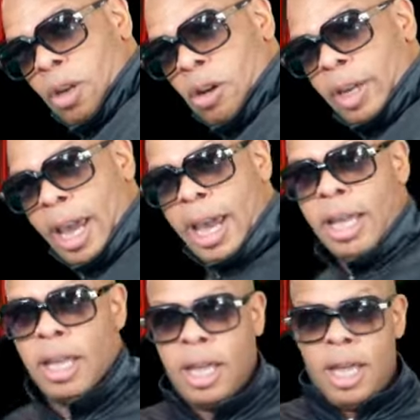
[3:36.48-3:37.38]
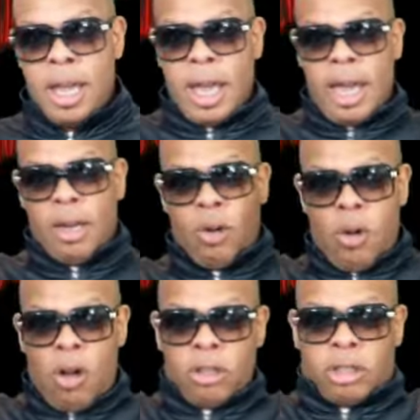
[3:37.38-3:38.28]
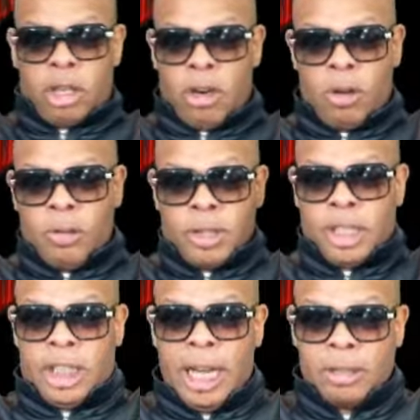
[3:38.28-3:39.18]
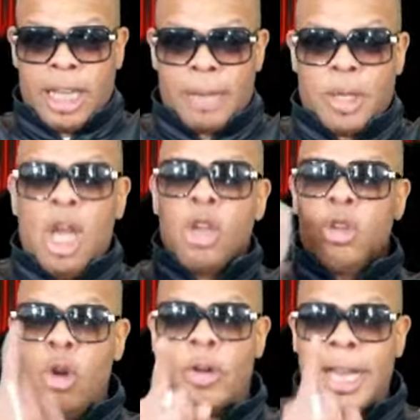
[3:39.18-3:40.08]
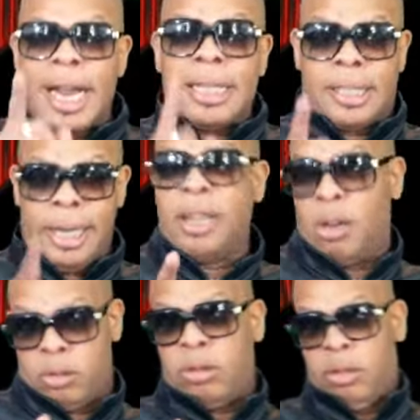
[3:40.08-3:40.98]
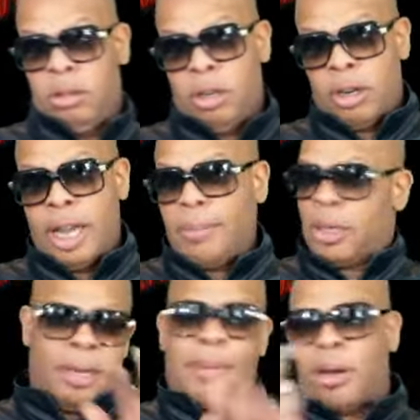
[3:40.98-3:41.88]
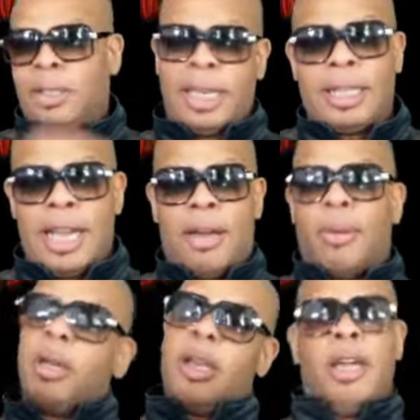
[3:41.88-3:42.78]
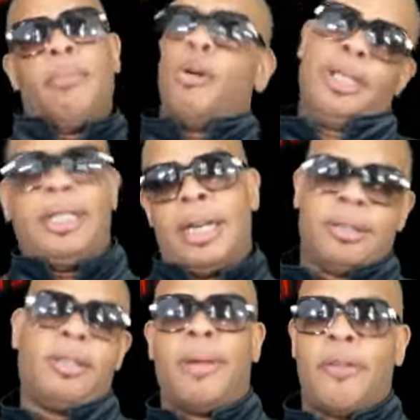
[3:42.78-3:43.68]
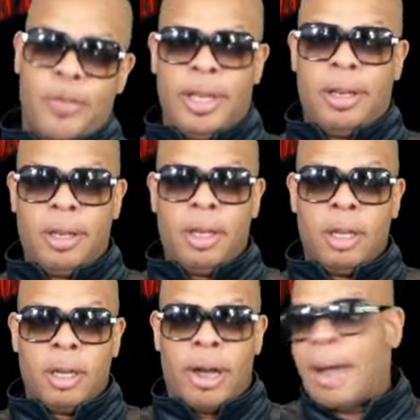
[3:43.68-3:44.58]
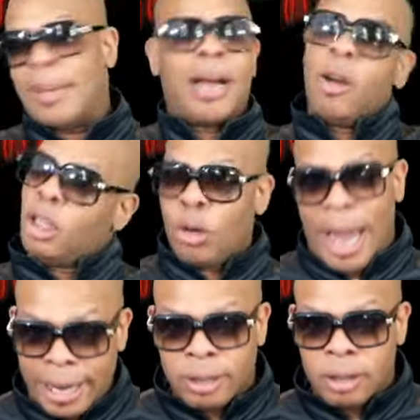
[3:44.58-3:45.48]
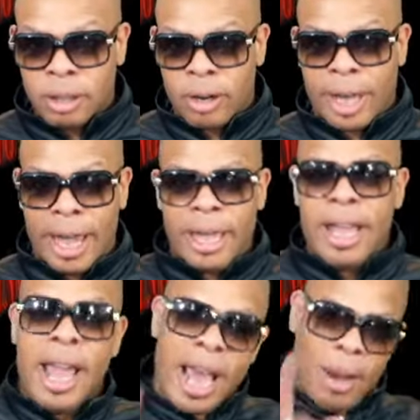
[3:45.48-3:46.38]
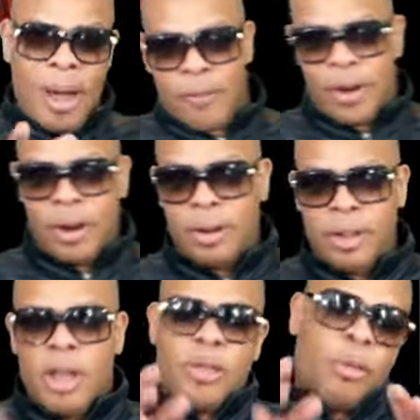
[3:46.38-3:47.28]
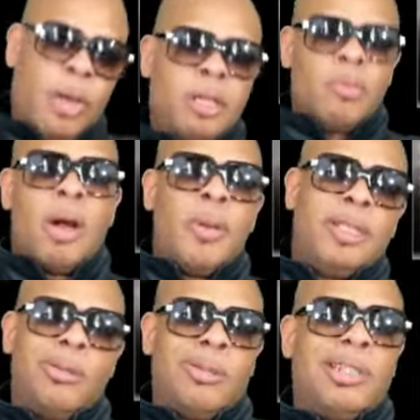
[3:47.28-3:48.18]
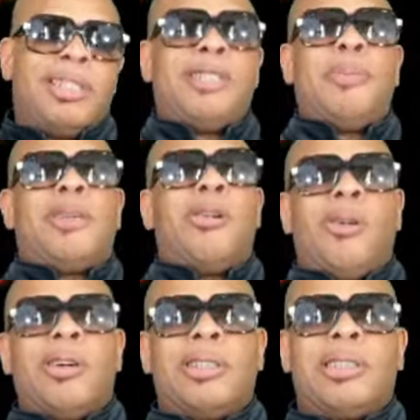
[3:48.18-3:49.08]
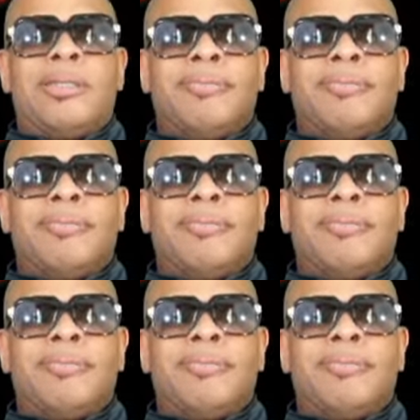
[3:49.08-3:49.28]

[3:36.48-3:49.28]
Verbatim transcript: Okay. And also the shell tops. You cannot see those. Okay. Because I'm not going to take the camera and point it down to my feet. I'm not going to do that. Okay. However, the reason why we're doing this is because